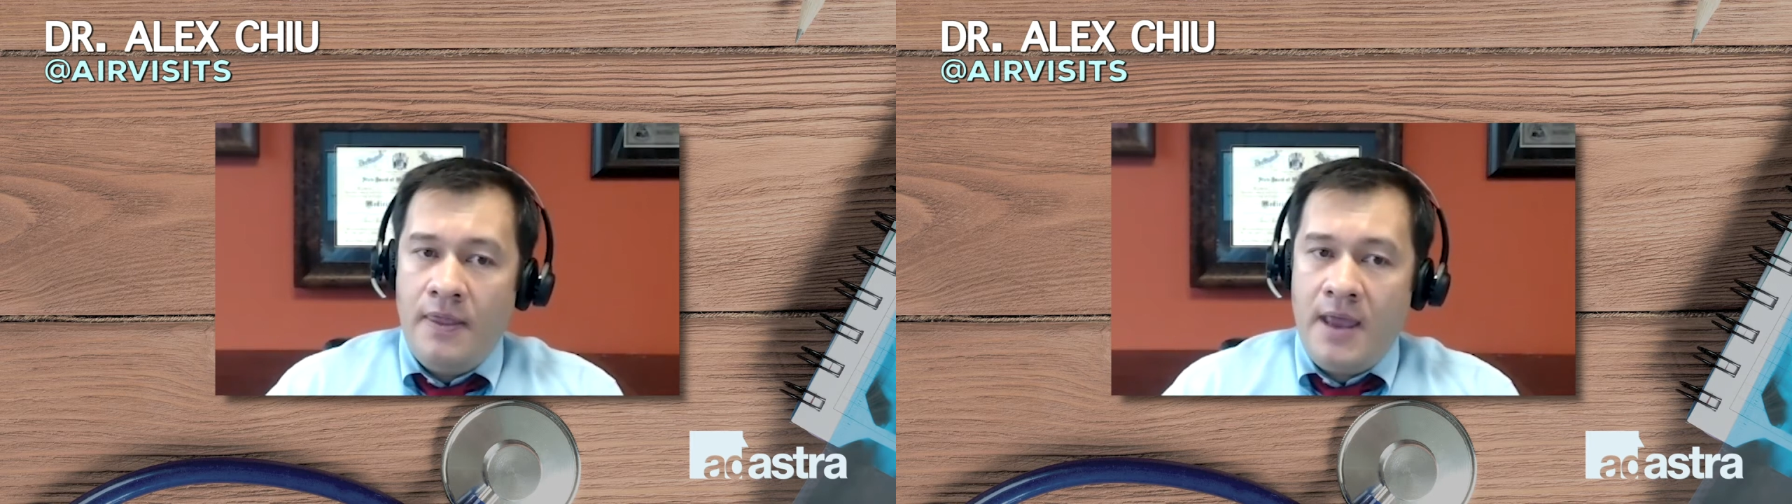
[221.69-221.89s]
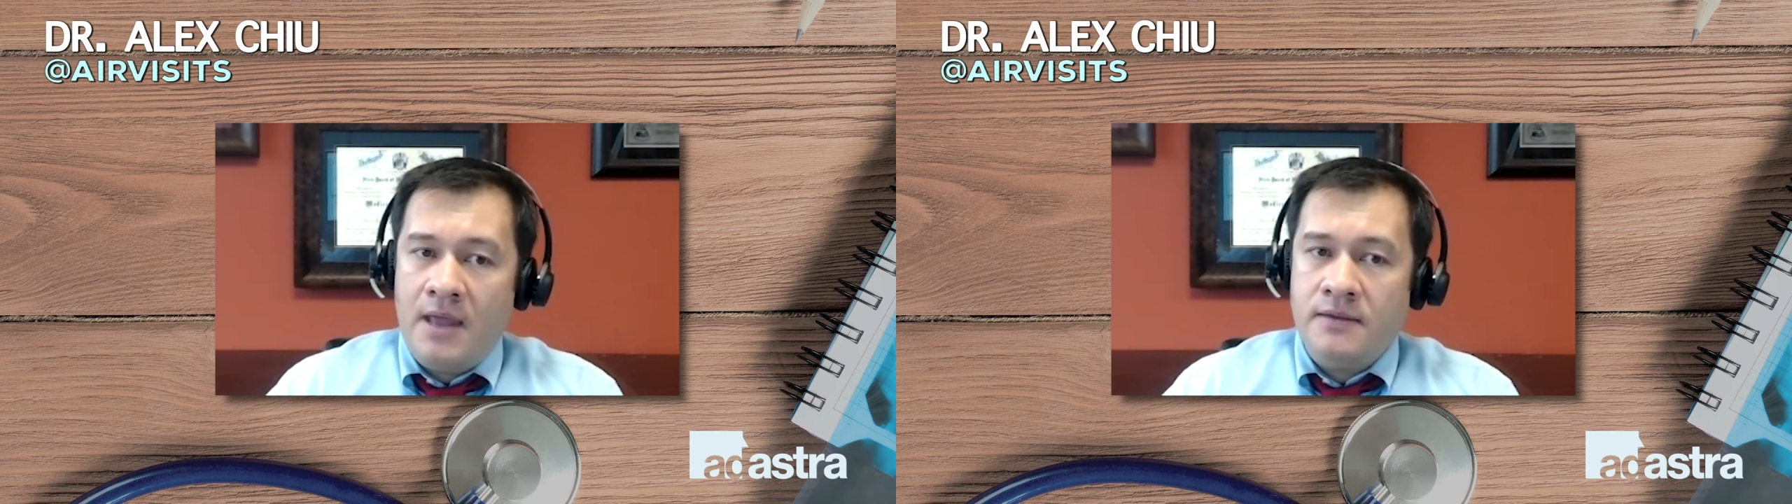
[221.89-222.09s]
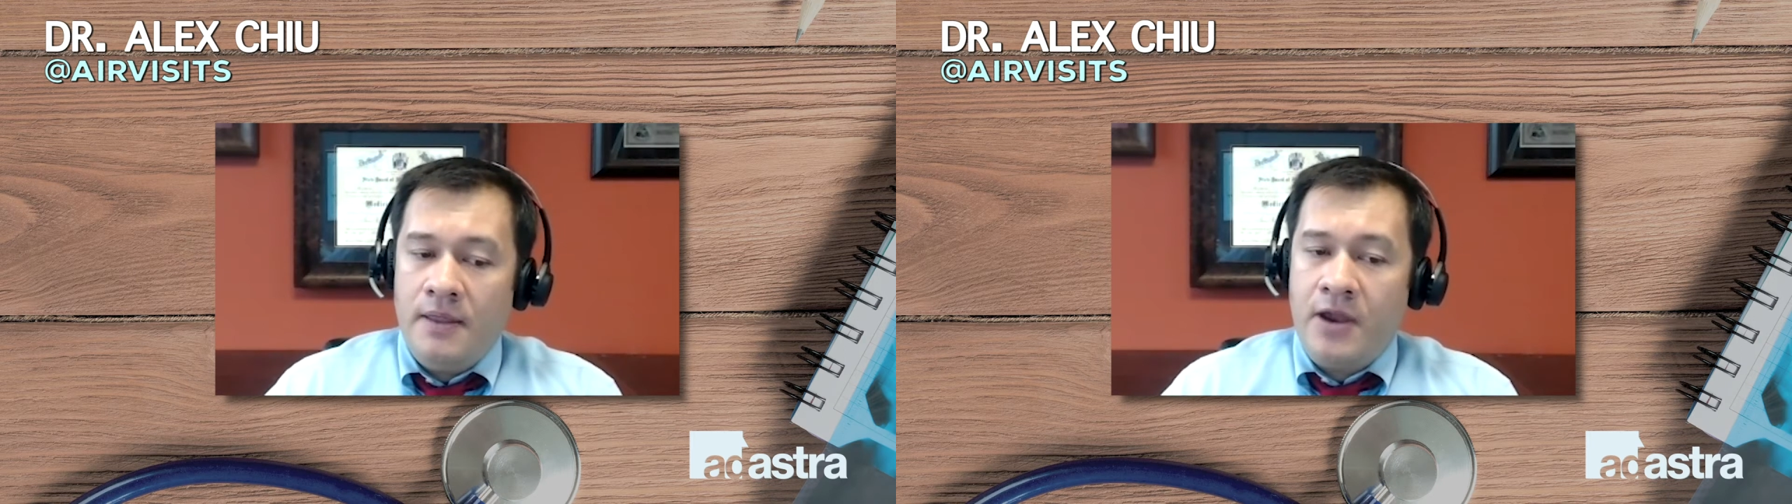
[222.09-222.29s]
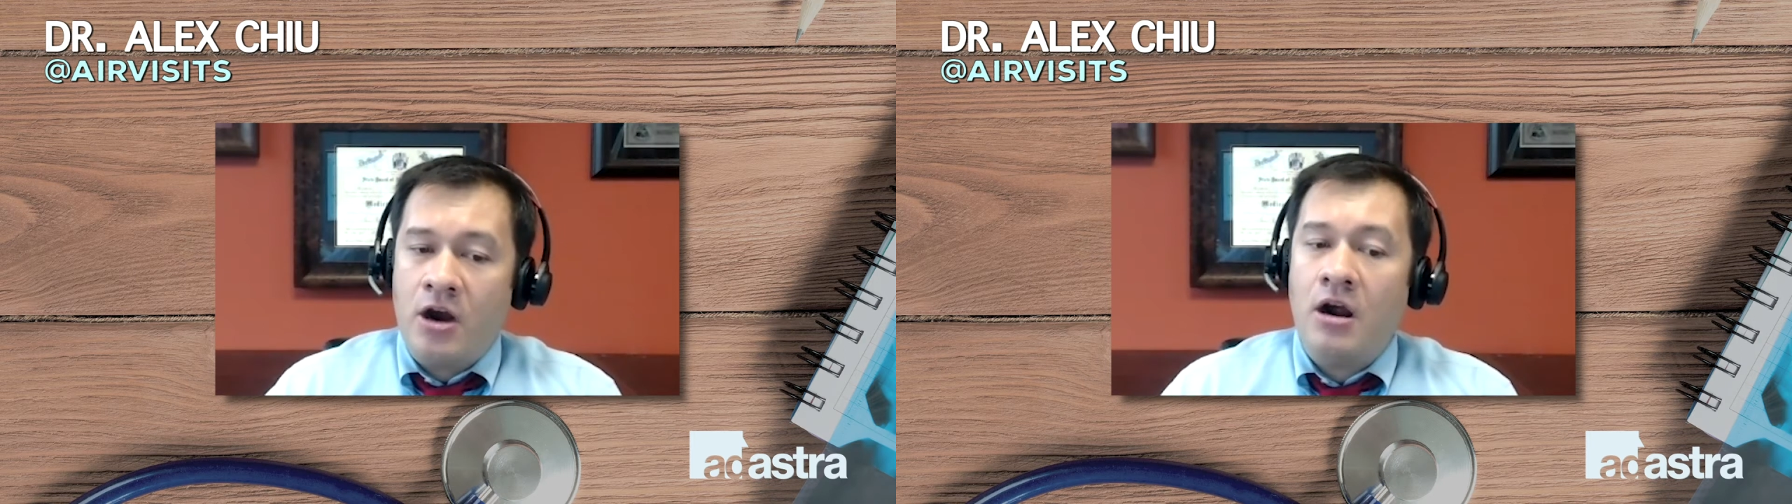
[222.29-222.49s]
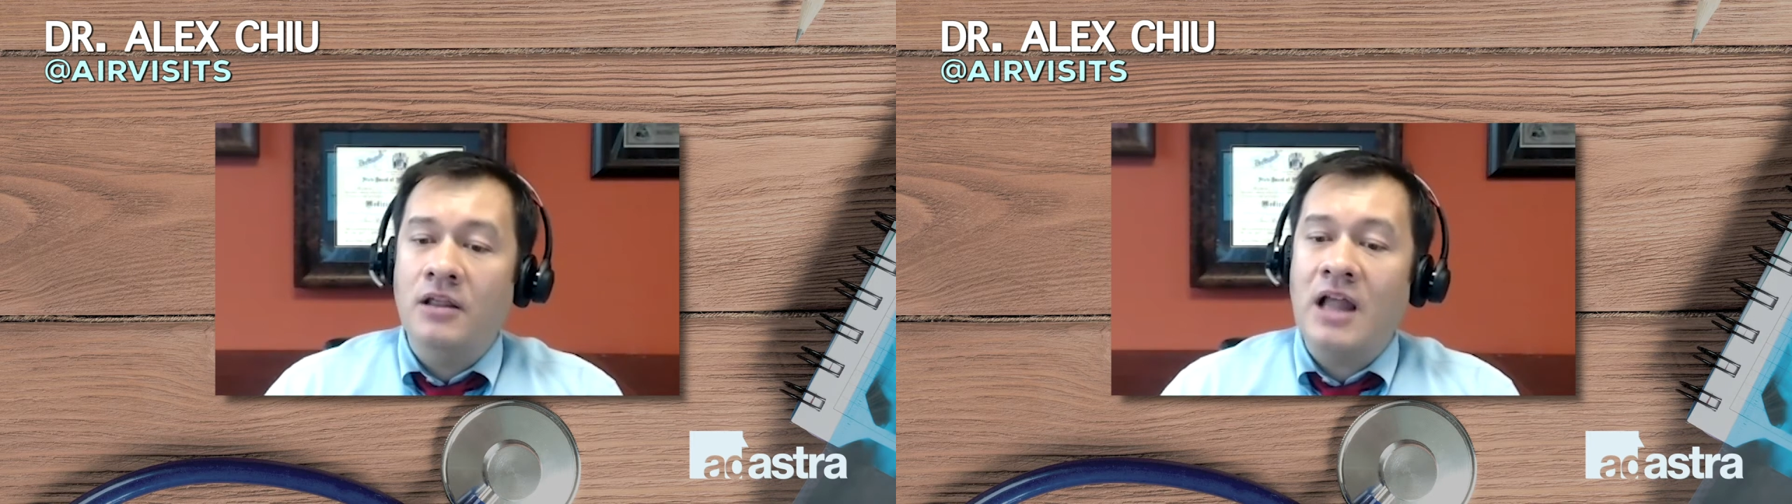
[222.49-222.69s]
then there
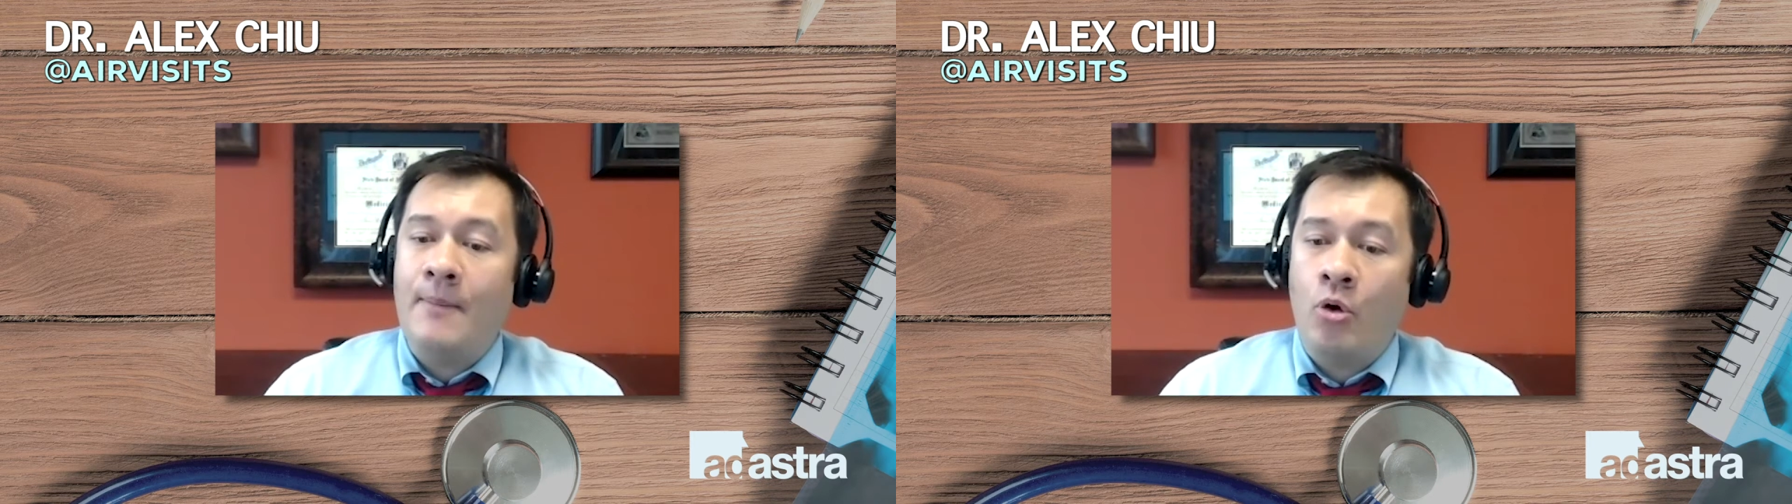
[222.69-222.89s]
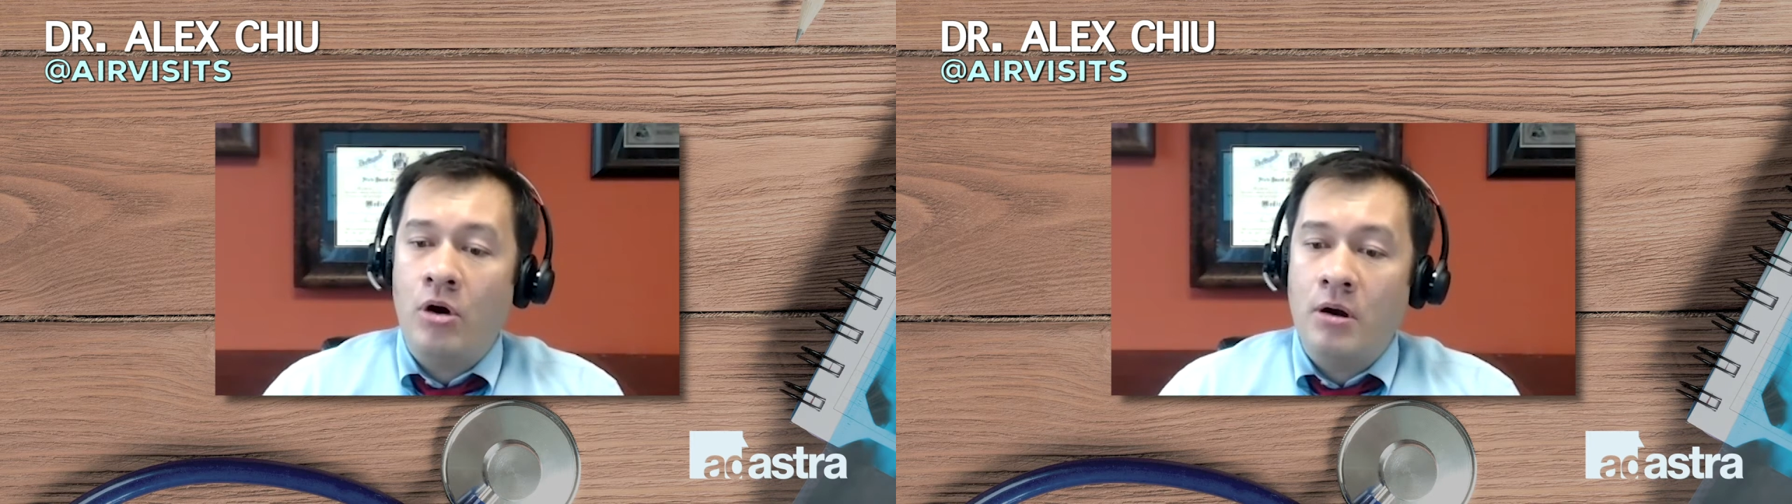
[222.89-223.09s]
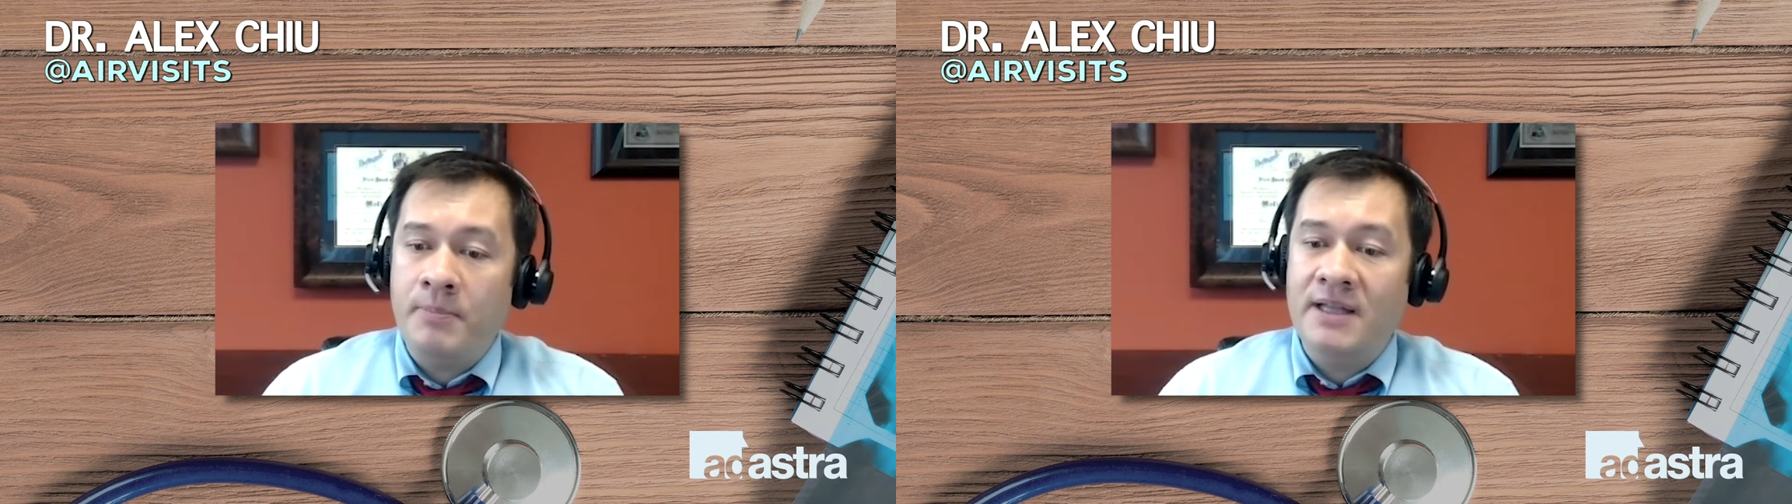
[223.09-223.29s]
are a lot more